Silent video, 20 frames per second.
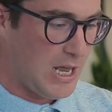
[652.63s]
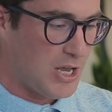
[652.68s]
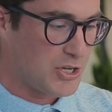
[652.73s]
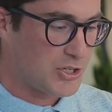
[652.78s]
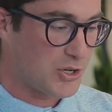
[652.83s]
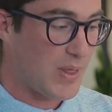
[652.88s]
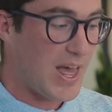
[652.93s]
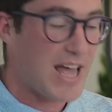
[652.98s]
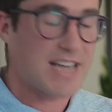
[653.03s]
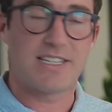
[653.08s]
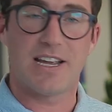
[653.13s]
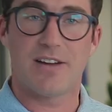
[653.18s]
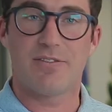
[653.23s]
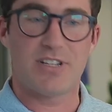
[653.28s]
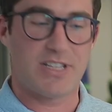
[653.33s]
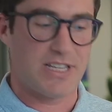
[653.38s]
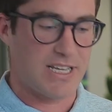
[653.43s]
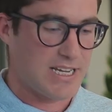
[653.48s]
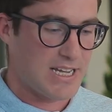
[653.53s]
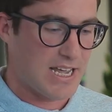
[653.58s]
So that's
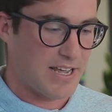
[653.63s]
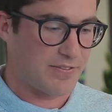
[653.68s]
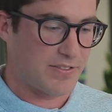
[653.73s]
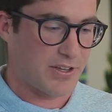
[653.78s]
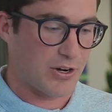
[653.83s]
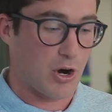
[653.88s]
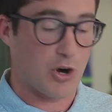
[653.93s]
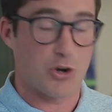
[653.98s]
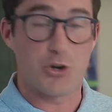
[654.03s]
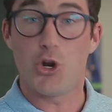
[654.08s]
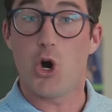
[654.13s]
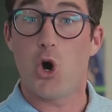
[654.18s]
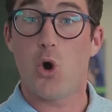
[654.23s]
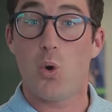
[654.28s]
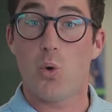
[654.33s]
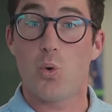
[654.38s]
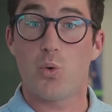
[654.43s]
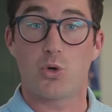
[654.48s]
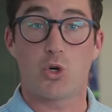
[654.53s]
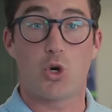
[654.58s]
everything. If there are
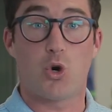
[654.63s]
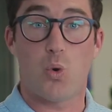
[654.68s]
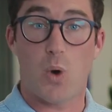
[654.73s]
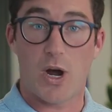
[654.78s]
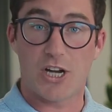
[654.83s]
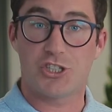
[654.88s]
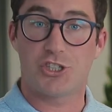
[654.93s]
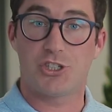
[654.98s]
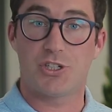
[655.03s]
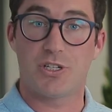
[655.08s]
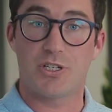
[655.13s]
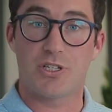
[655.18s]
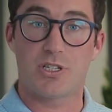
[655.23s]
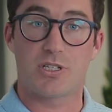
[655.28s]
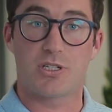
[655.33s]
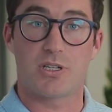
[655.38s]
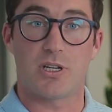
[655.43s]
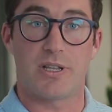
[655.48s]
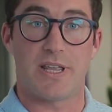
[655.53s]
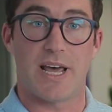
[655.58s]
no
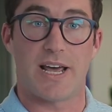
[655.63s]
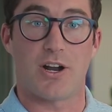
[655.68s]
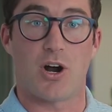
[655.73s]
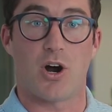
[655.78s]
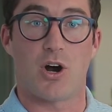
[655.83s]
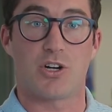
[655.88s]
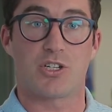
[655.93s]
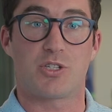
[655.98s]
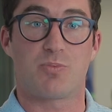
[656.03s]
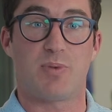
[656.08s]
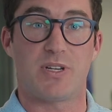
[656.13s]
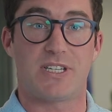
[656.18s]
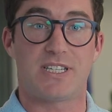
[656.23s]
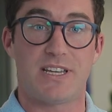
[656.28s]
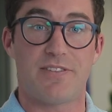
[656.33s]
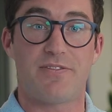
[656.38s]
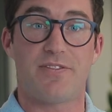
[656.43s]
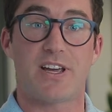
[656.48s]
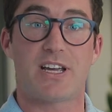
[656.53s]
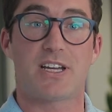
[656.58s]
questions that are
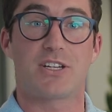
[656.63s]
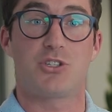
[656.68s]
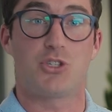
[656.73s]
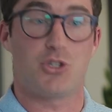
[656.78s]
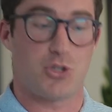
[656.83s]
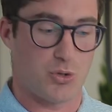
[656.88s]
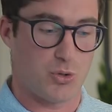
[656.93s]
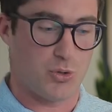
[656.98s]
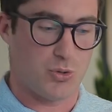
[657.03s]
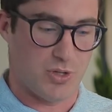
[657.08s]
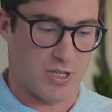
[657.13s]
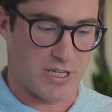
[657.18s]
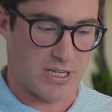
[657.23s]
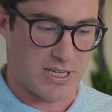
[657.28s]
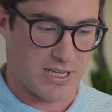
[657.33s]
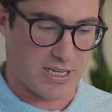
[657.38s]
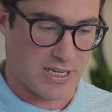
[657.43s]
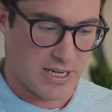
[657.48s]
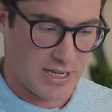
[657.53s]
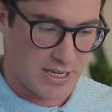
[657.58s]
specific to
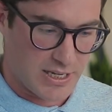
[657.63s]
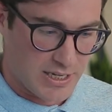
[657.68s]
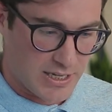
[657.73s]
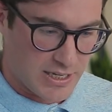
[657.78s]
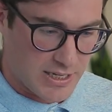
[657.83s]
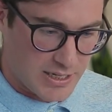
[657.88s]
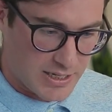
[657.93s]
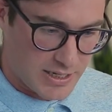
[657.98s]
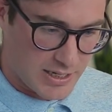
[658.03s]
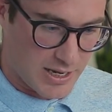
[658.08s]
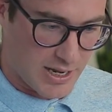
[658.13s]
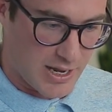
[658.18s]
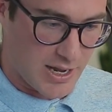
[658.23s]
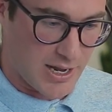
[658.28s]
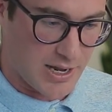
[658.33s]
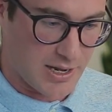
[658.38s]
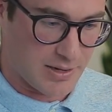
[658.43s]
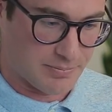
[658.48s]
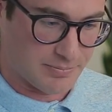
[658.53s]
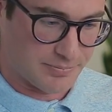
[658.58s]
the,
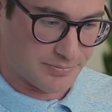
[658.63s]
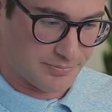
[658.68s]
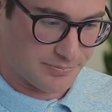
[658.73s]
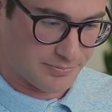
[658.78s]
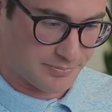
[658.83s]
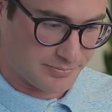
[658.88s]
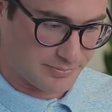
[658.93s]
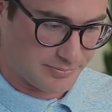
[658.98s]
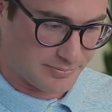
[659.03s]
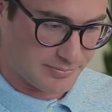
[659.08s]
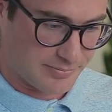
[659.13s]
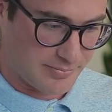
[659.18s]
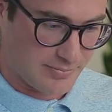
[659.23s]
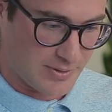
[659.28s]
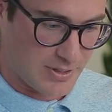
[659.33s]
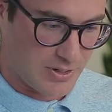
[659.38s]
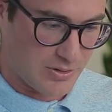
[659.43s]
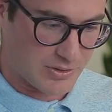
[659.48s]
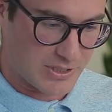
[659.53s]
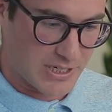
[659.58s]

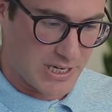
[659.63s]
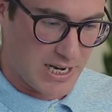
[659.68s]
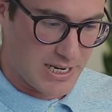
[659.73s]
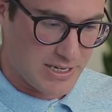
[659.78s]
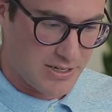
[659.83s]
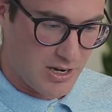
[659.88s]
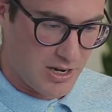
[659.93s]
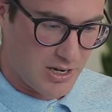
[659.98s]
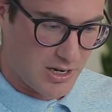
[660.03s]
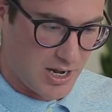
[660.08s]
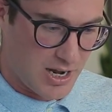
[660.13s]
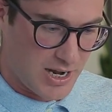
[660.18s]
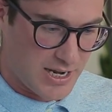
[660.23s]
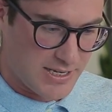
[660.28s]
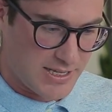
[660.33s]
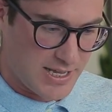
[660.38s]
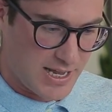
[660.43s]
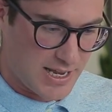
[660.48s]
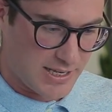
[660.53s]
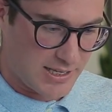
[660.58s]
did I not
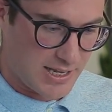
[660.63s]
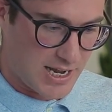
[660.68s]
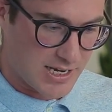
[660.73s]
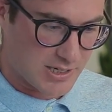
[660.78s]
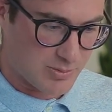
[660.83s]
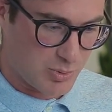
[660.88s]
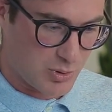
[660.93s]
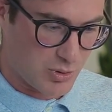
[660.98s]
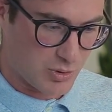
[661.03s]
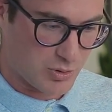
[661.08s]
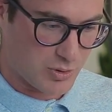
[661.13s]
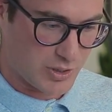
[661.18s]
hide that last poll